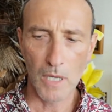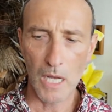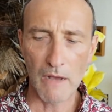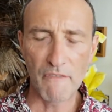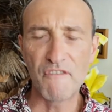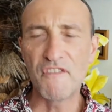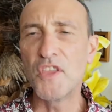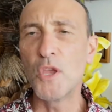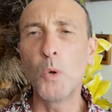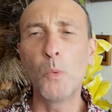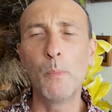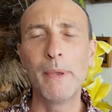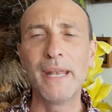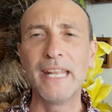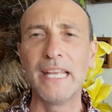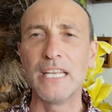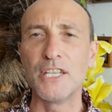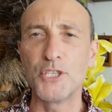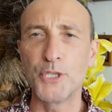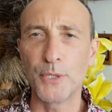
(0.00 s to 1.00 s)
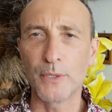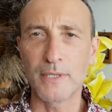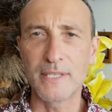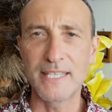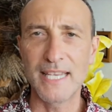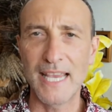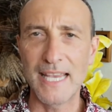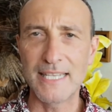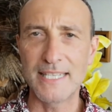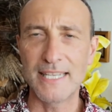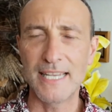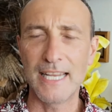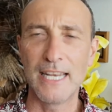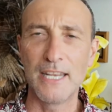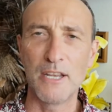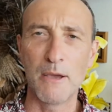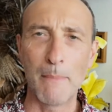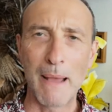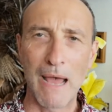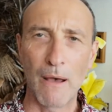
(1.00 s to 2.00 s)
a few minutes, you'll taste it
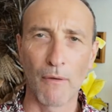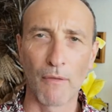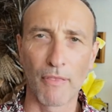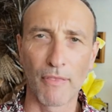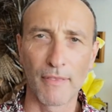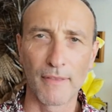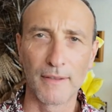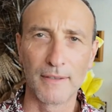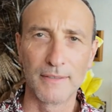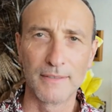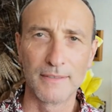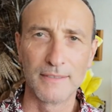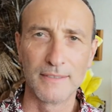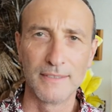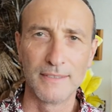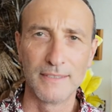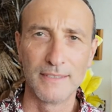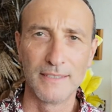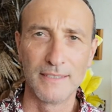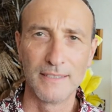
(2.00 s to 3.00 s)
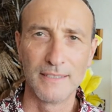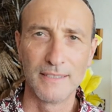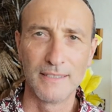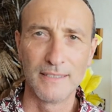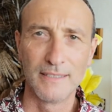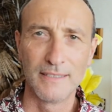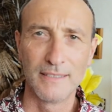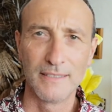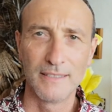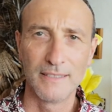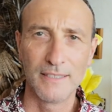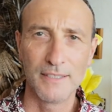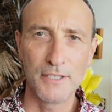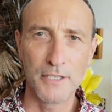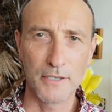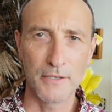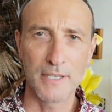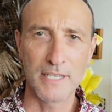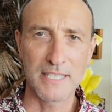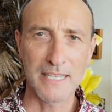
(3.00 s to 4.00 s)
in your mouth.
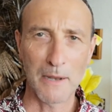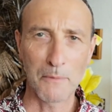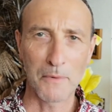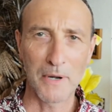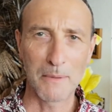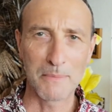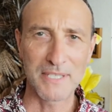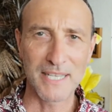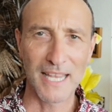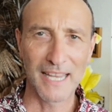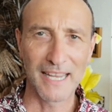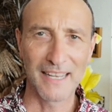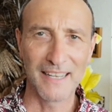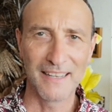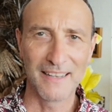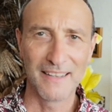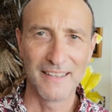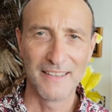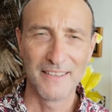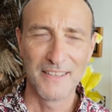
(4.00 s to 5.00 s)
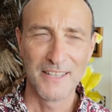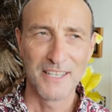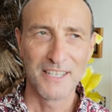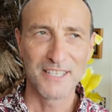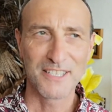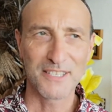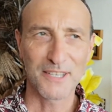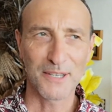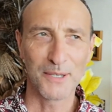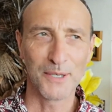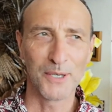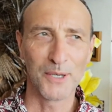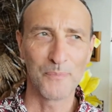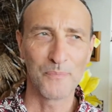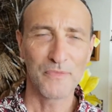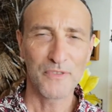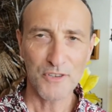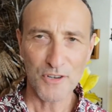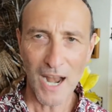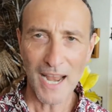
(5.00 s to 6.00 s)
Do you understand what I'm saying?
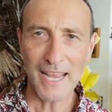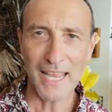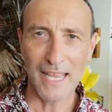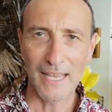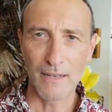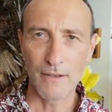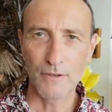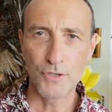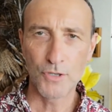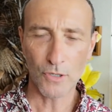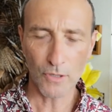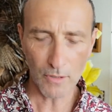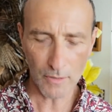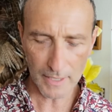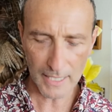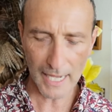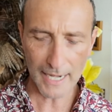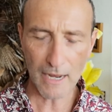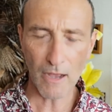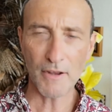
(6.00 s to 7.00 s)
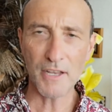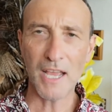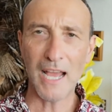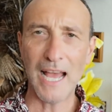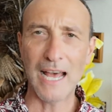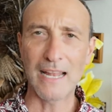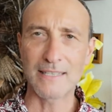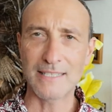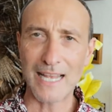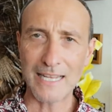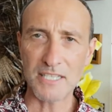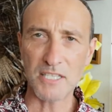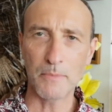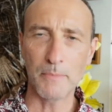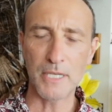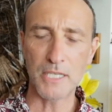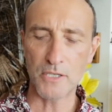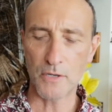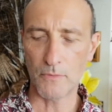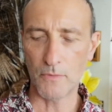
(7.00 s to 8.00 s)
So try it. Don't get it on your hands. Ask
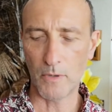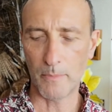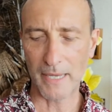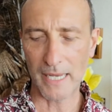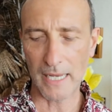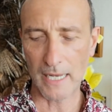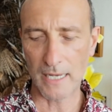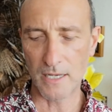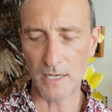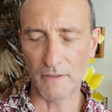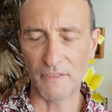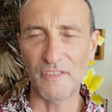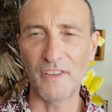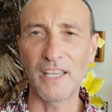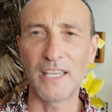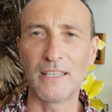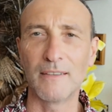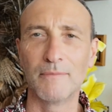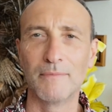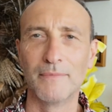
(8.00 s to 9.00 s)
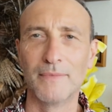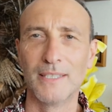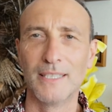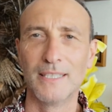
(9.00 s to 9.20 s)
somebody to rub it in your feet,